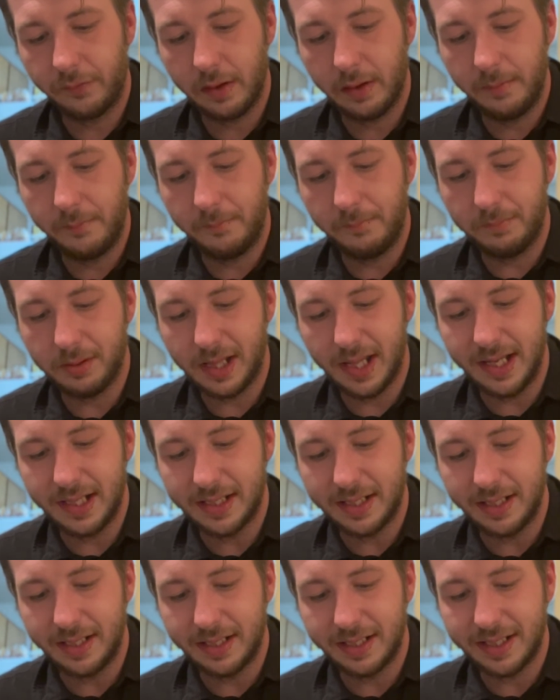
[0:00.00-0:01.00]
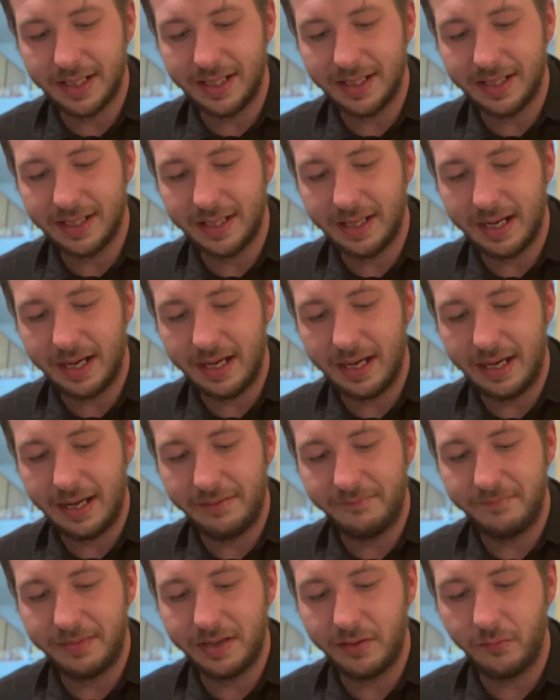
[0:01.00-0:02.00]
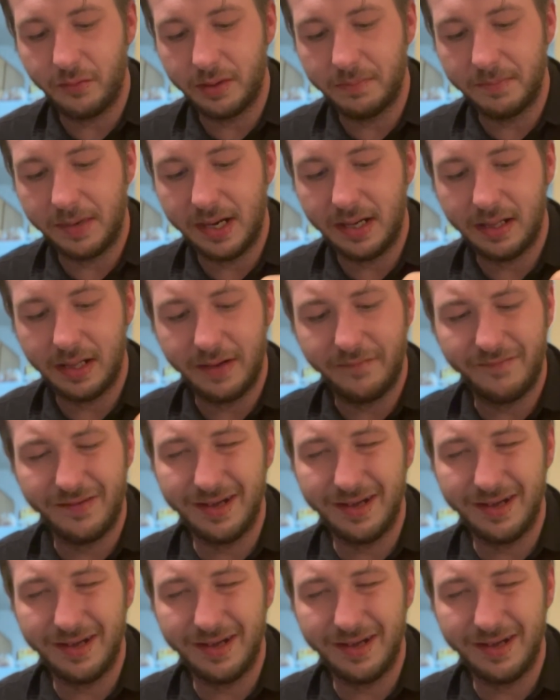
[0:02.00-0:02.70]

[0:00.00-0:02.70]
blessed in a sense that I have been with my life.